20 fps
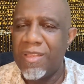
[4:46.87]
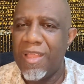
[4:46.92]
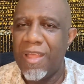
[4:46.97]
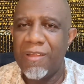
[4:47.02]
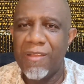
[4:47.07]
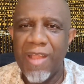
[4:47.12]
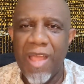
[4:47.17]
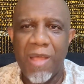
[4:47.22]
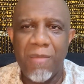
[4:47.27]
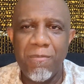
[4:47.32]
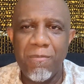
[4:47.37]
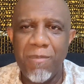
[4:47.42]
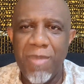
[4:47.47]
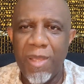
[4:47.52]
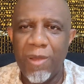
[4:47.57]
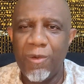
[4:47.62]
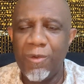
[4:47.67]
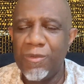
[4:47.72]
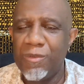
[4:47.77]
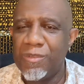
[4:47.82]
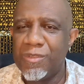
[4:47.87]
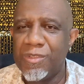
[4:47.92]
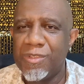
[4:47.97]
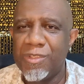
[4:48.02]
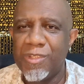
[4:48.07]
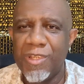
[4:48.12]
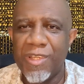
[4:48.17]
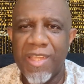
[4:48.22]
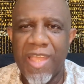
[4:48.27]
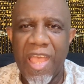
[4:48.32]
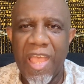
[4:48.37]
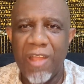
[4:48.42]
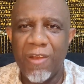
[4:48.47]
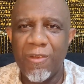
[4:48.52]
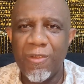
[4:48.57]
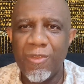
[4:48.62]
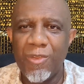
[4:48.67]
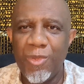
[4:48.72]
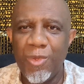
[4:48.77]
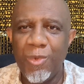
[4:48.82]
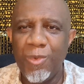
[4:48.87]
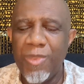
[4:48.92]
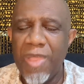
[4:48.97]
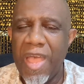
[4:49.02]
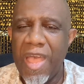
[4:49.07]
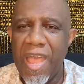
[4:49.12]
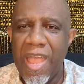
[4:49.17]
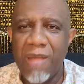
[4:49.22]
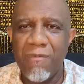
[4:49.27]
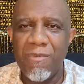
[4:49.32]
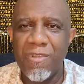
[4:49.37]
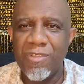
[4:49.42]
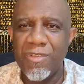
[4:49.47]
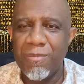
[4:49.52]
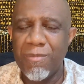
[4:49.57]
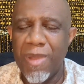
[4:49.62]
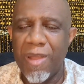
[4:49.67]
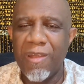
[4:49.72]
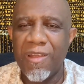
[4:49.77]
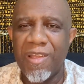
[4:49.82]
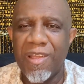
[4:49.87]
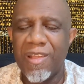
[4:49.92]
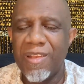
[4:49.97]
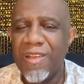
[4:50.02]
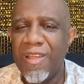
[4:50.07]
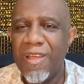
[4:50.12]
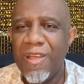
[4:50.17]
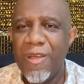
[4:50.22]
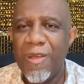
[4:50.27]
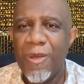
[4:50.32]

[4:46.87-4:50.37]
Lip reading: they're not built to cater to the average American